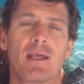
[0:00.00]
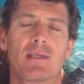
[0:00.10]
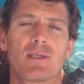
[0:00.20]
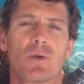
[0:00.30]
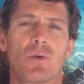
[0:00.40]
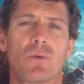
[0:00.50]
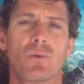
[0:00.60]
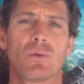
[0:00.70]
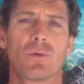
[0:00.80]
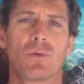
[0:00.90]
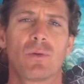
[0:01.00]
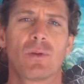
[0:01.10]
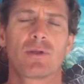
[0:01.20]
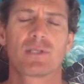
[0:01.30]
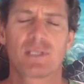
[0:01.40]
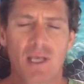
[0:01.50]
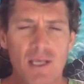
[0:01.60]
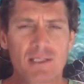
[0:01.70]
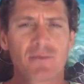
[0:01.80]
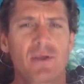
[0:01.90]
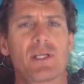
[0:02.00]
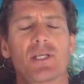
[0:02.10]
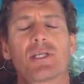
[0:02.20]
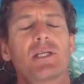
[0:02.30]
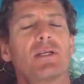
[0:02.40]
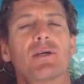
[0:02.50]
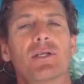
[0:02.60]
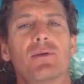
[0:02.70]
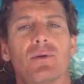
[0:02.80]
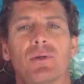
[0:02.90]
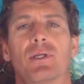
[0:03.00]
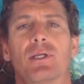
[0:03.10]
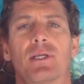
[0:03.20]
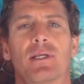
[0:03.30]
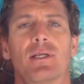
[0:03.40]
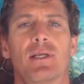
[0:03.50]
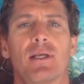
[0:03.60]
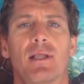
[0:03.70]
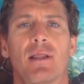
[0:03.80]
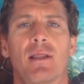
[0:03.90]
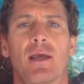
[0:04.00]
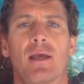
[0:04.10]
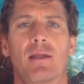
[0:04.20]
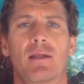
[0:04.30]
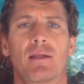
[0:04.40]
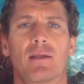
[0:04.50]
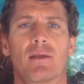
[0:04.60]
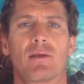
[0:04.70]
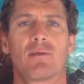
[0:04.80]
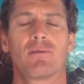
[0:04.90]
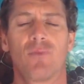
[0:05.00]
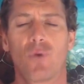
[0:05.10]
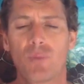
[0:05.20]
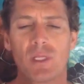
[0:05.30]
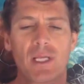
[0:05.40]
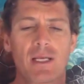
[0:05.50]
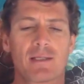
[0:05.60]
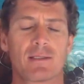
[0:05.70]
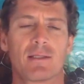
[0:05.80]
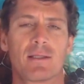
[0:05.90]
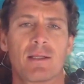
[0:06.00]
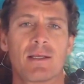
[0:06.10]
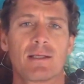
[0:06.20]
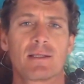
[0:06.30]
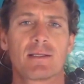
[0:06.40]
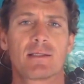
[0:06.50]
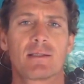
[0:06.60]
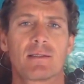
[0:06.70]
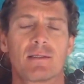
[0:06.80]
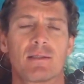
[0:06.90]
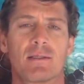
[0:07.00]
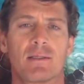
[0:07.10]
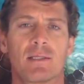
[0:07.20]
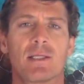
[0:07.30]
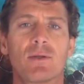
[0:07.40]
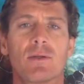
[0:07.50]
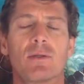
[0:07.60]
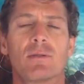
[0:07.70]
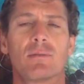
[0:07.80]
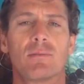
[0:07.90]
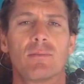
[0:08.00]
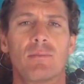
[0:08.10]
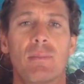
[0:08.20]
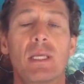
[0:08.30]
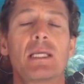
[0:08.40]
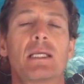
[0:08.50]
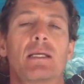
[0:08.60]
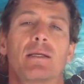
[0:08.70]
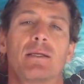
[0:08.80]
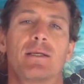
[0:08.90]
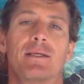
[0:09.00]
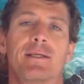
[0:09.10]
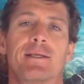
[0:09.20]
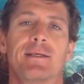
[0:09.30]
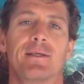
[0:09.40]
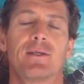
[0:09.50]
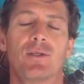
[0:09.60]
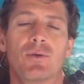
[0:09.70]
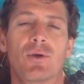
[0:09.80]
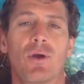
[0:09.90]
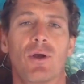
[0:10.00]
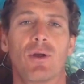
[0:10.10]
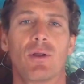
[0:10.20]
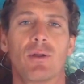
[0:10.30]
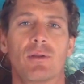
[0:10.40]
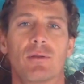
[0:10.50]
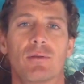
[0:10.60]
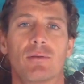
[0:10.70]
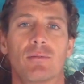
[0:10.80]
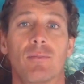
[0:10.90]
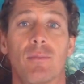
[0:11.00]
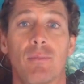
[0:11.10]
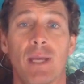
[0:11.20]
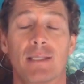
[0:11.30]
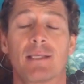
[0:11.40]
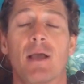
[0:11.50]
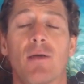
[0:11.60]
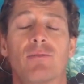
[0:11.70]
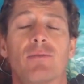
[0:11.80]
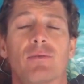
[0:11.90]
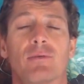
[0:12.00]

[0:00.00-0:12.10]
And so there's tons of conditioning on you that formulate this little me you call myself,